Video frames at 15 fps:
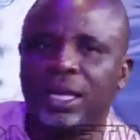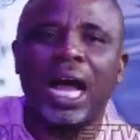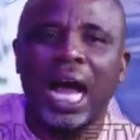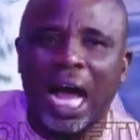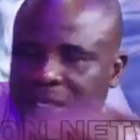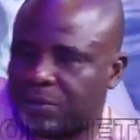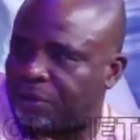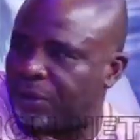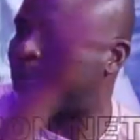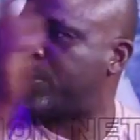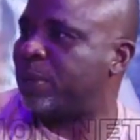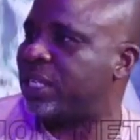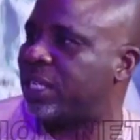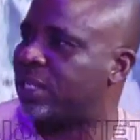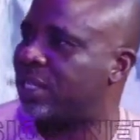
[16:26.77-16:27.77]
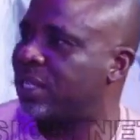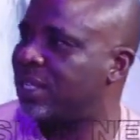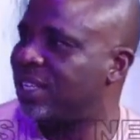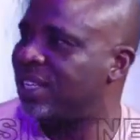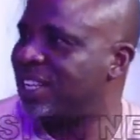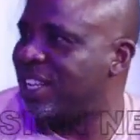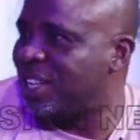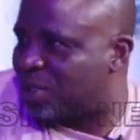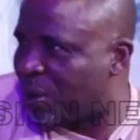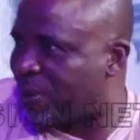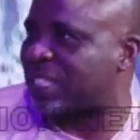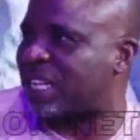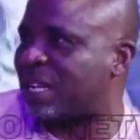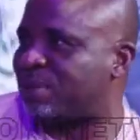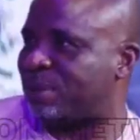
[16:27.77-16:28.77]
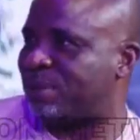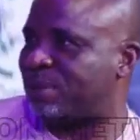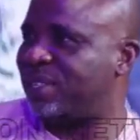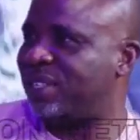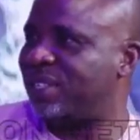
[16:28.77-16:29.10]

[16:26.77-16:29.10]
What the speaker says: as vice president, it would have been acceptable.